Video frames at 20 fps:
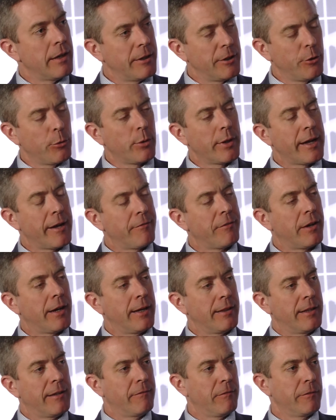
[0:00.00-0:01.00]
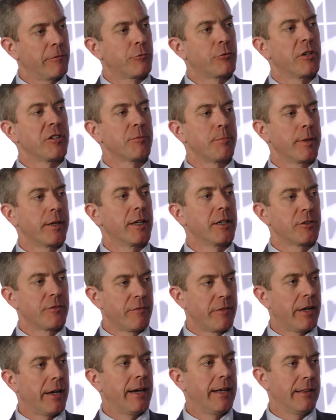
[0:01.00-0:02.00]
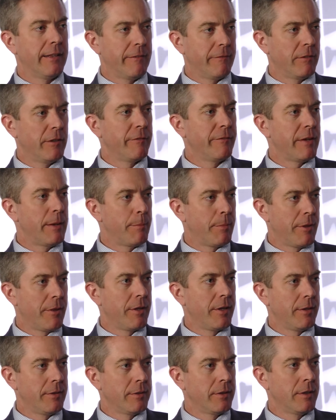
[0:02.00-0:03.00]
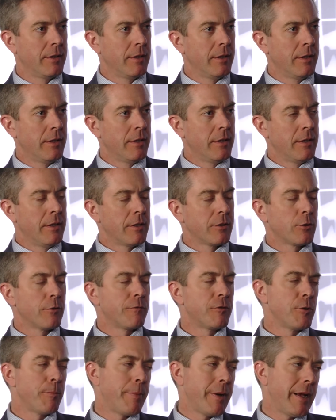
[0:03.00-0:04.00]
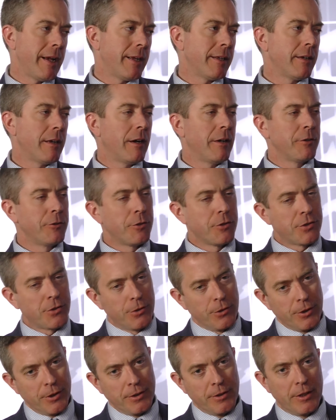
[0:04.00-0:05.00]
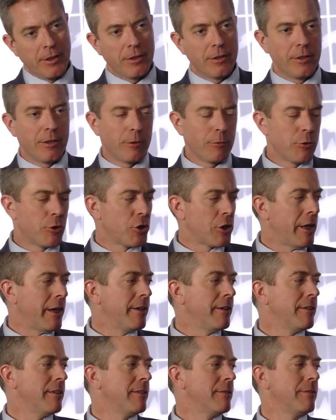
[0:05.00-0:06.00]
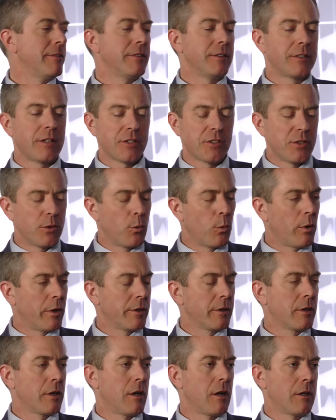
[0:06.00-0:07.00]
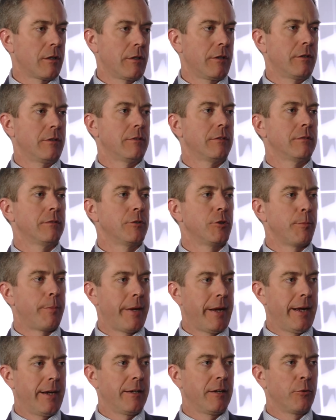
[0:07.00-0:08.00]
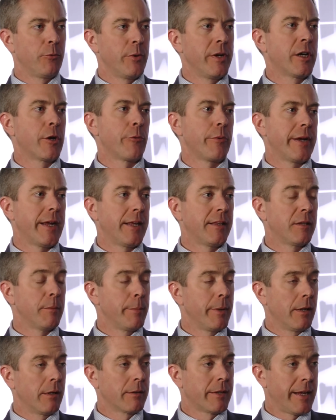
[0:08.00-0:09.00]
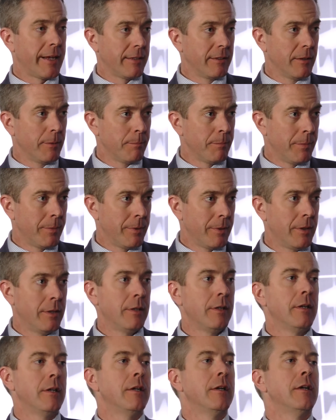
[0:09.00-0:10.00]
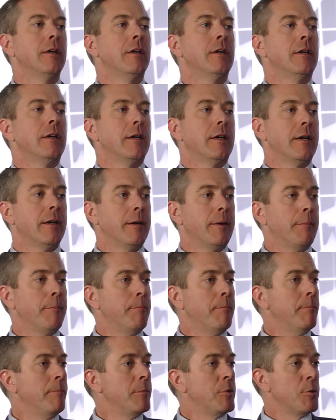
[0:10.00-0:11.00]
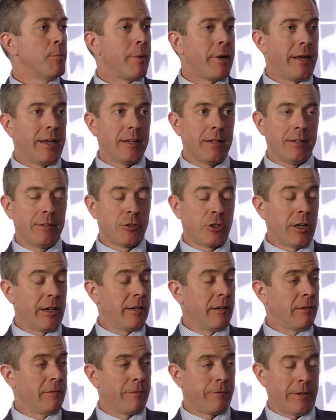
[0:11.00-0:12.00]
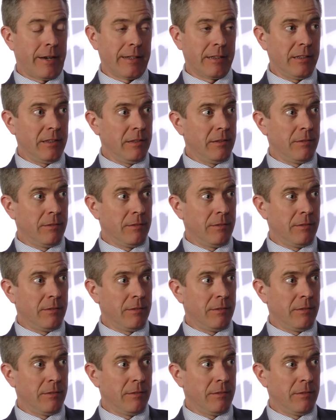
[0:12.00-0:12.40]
And you only have the high level of trust because of the high level of empathy. So if Japan understood that, you know, China doesn't want to conquer Japan and recreate the Middle Kingdom, China, frankly,